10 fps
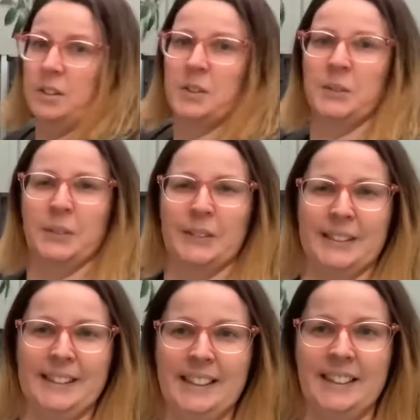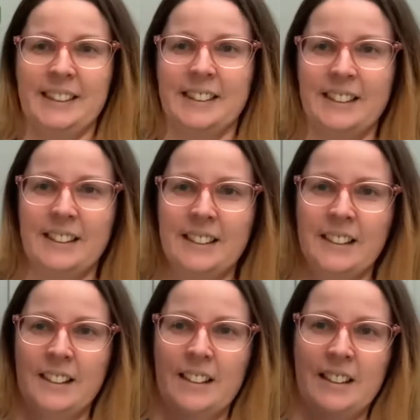with
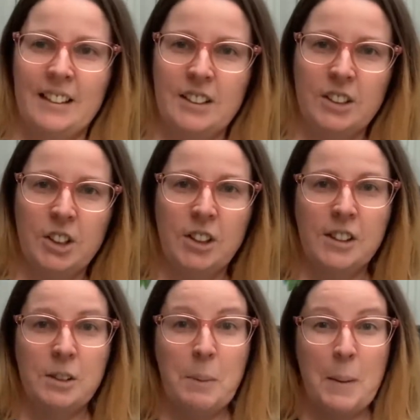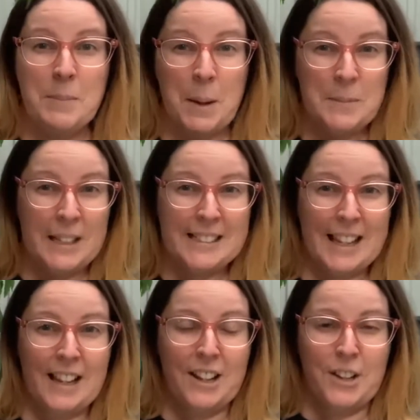cute little pom-pom
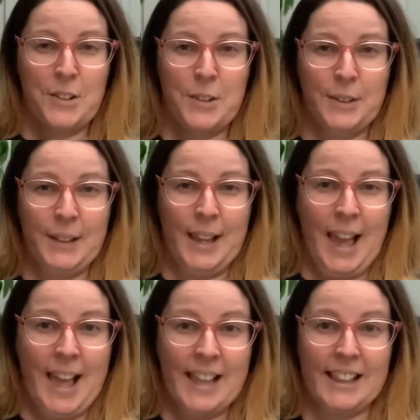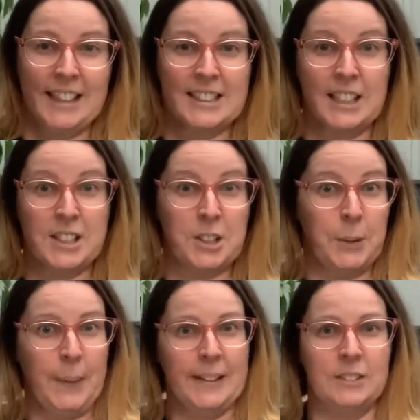detail. Yeah, let's get to
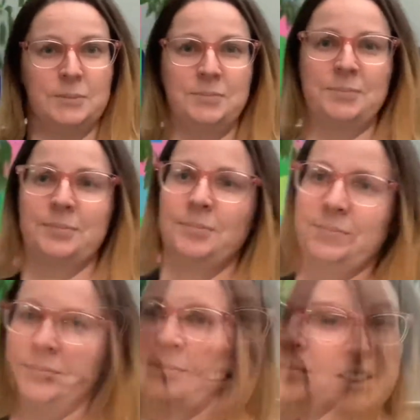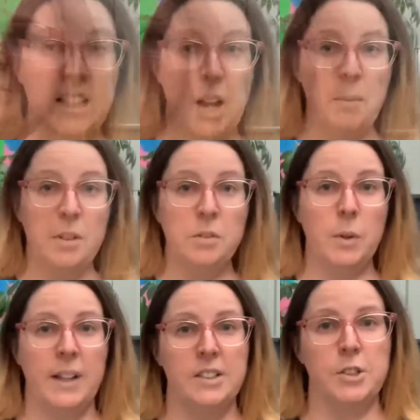it. Now there's a couple of
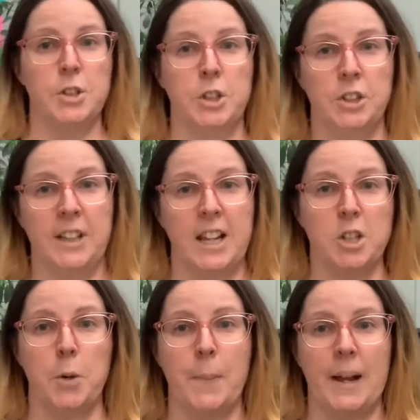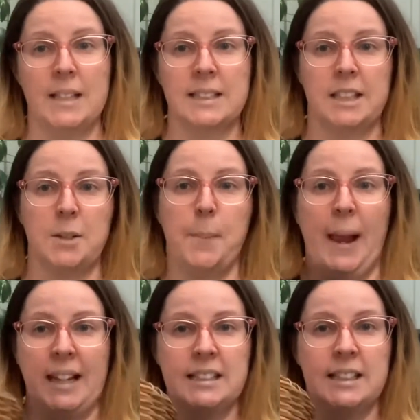ways you can get your basket
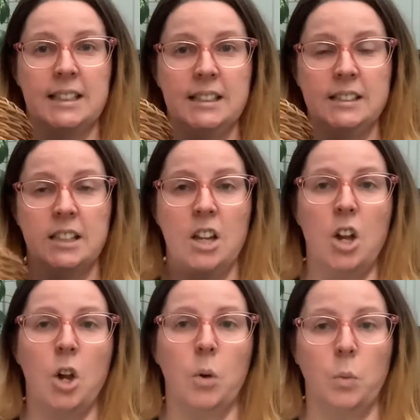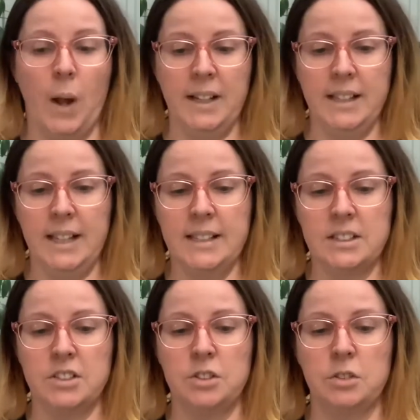painted. One is
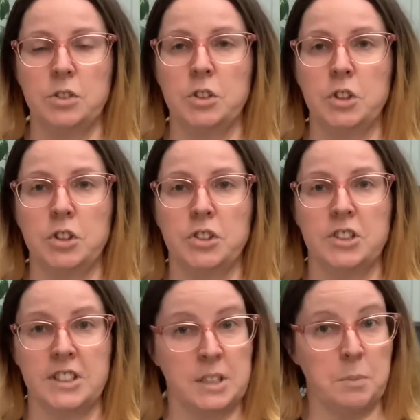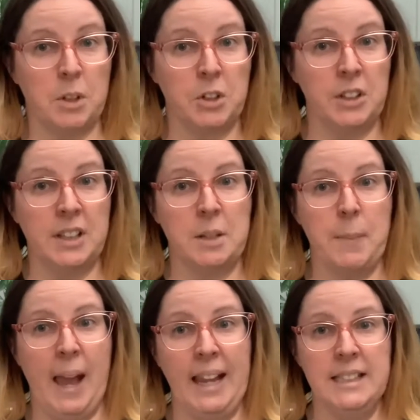to use just some acrylic
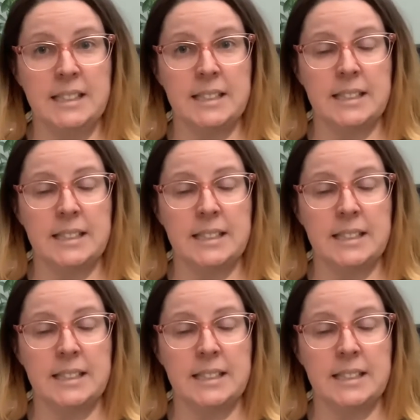paints